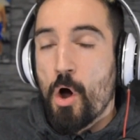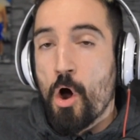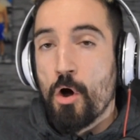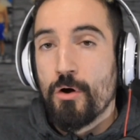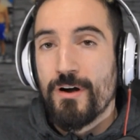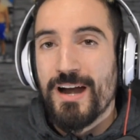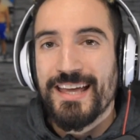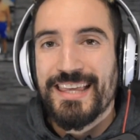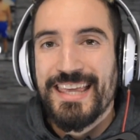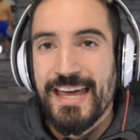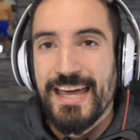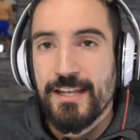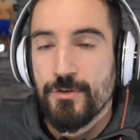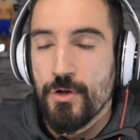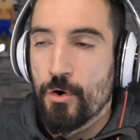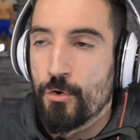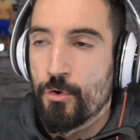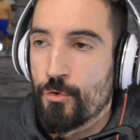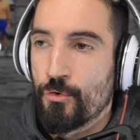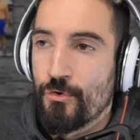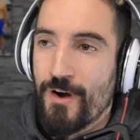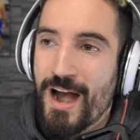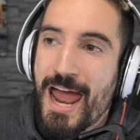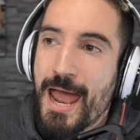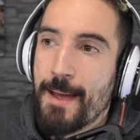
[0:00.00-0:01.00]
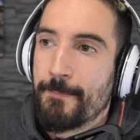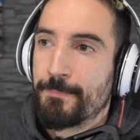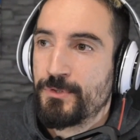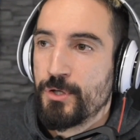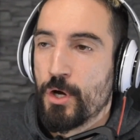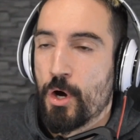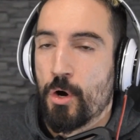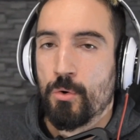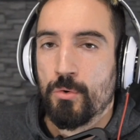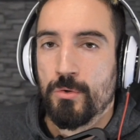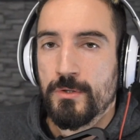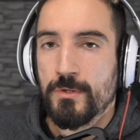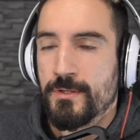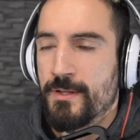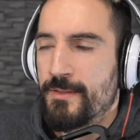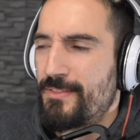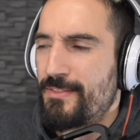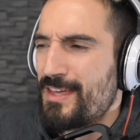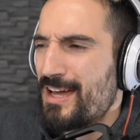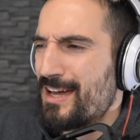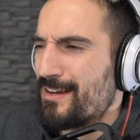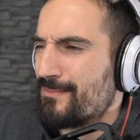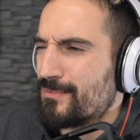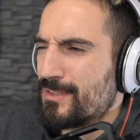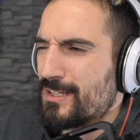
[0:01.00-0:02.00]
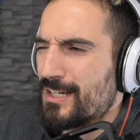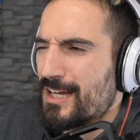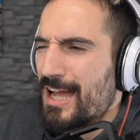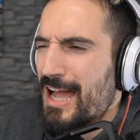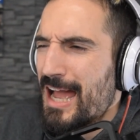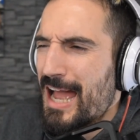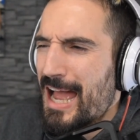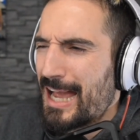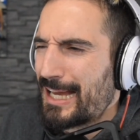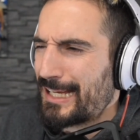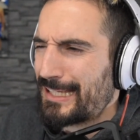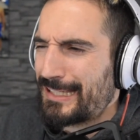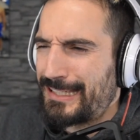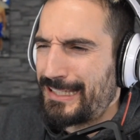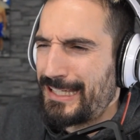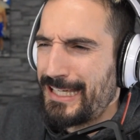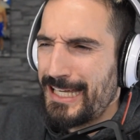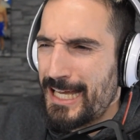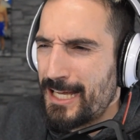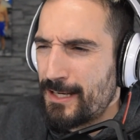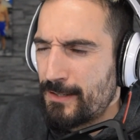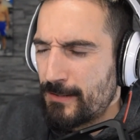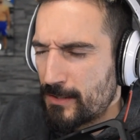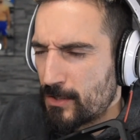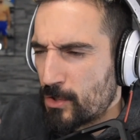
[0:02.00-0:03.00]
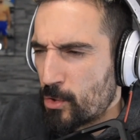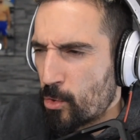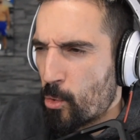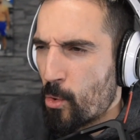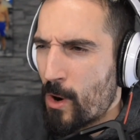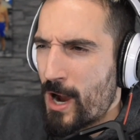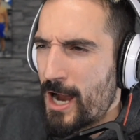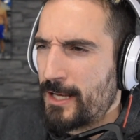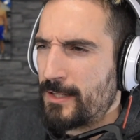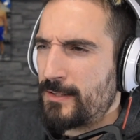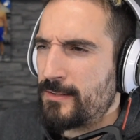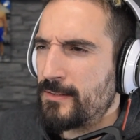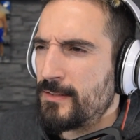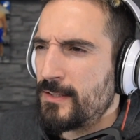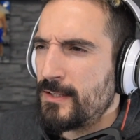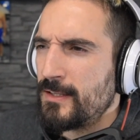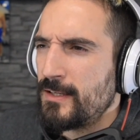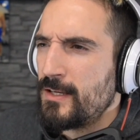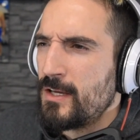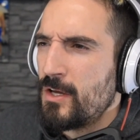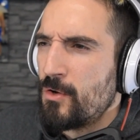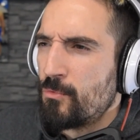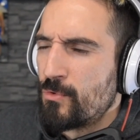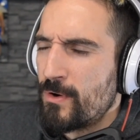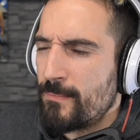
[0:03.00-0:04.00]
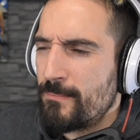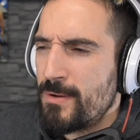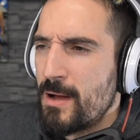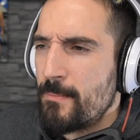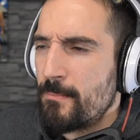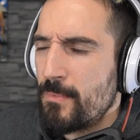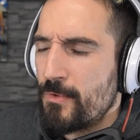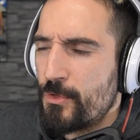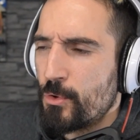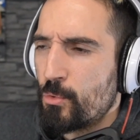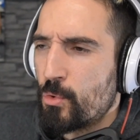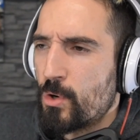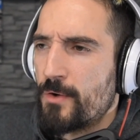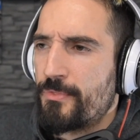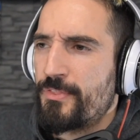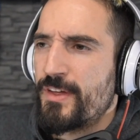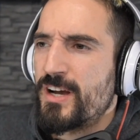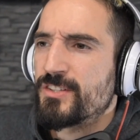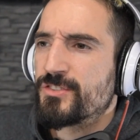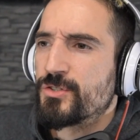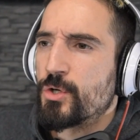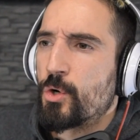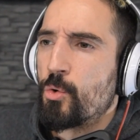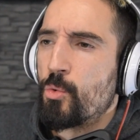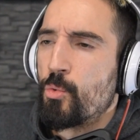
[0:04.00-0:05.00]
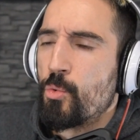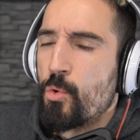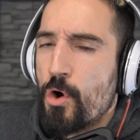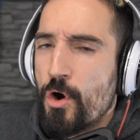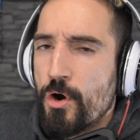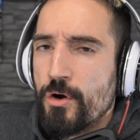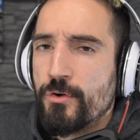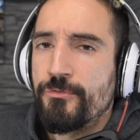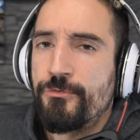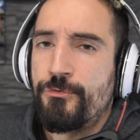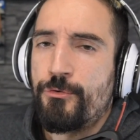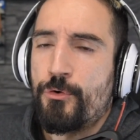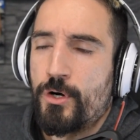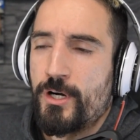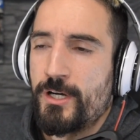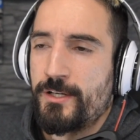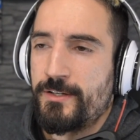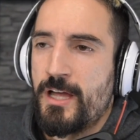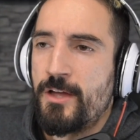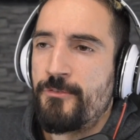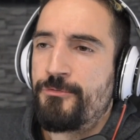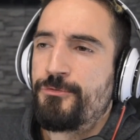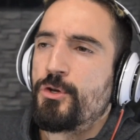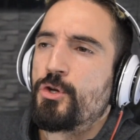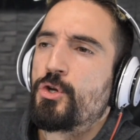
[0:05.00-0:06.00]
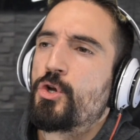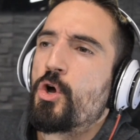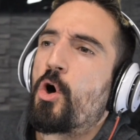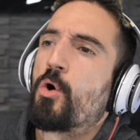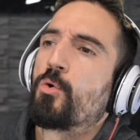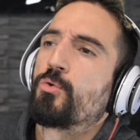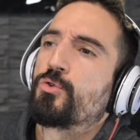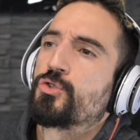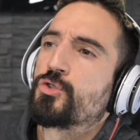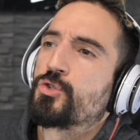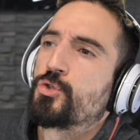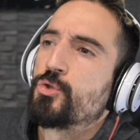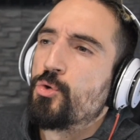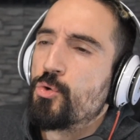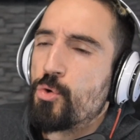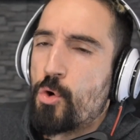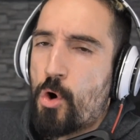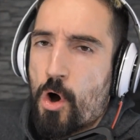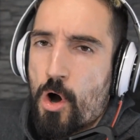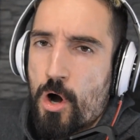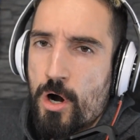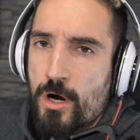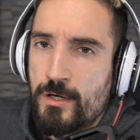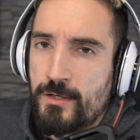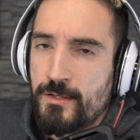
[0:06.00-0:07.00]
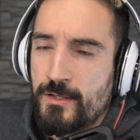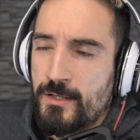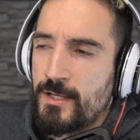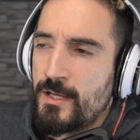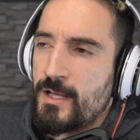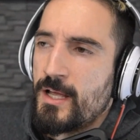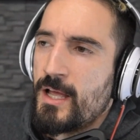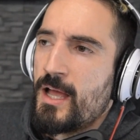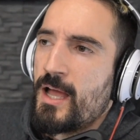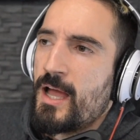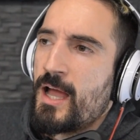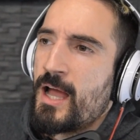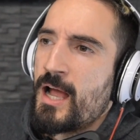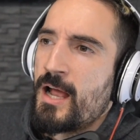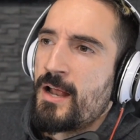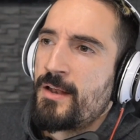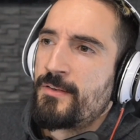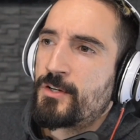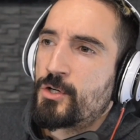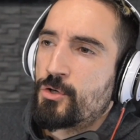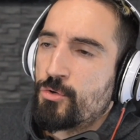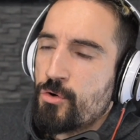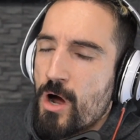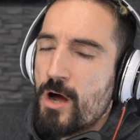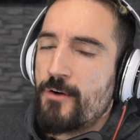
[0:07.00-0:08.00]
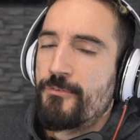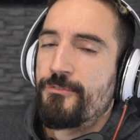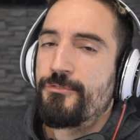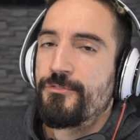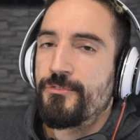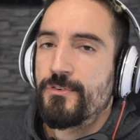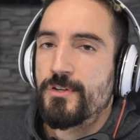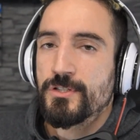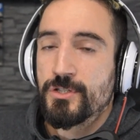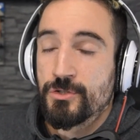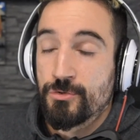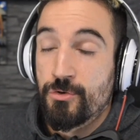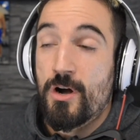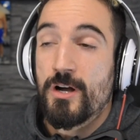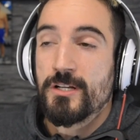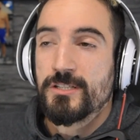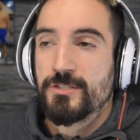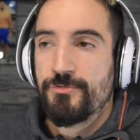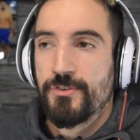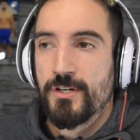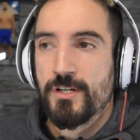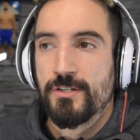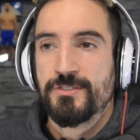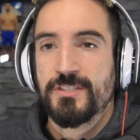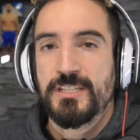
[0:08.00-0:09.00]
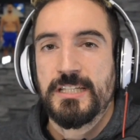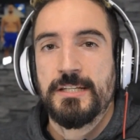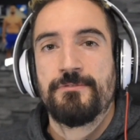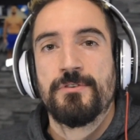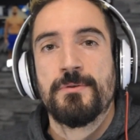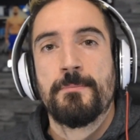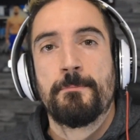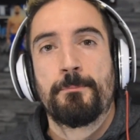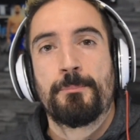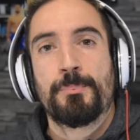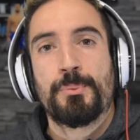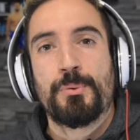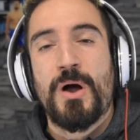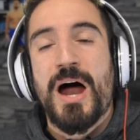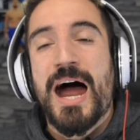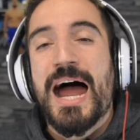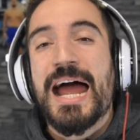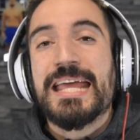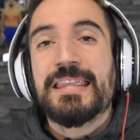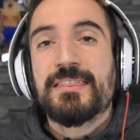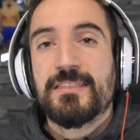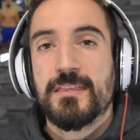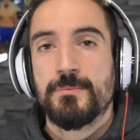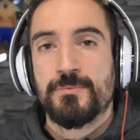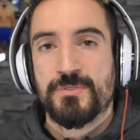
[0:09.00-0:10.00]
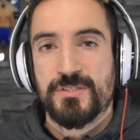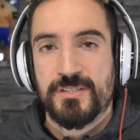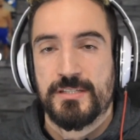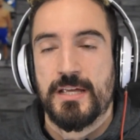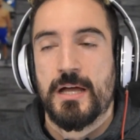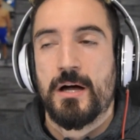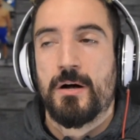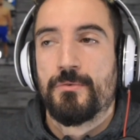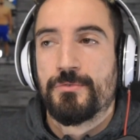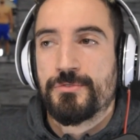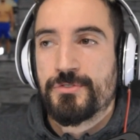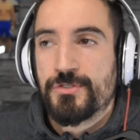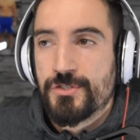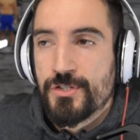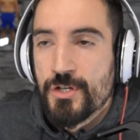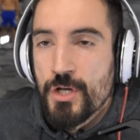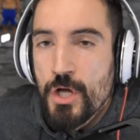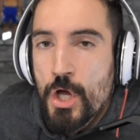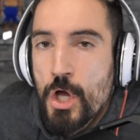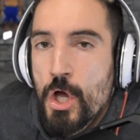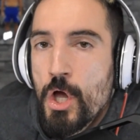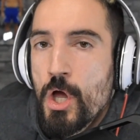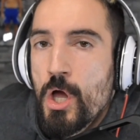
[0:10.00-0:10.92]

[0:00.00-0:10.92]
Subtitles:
or I get rhabdo. I can't quite remember the word. There's a word for it. If you go too hard, and CrossFitters even pride themselves